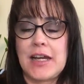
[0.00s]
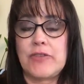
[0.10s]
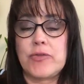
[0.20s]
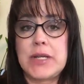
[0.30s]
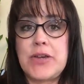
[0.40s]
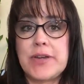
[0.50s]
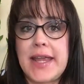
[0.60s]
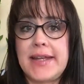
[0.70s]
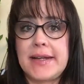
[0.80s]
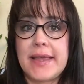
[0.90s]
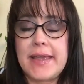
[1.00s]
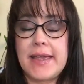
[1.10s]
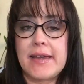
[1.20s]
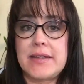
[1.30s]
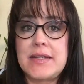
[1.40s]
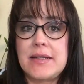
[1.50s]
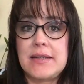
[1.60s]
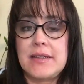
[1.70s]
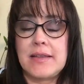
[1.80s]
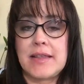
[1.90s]
I've recreated a hand
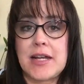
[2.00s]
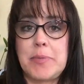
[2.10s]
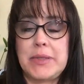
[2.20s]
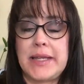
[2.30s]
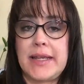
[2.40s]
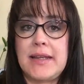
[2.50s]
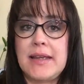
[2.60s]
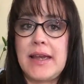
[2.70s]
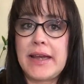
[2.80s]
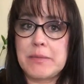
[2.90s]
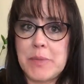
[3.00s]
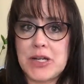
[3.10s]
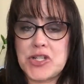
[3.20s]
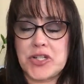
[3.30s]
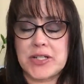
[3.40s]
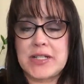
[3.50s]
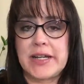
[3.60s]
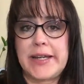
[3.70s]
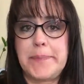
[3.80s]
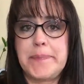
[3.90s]
that I played at Mahjong
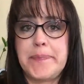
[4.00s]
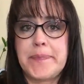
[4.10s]
time.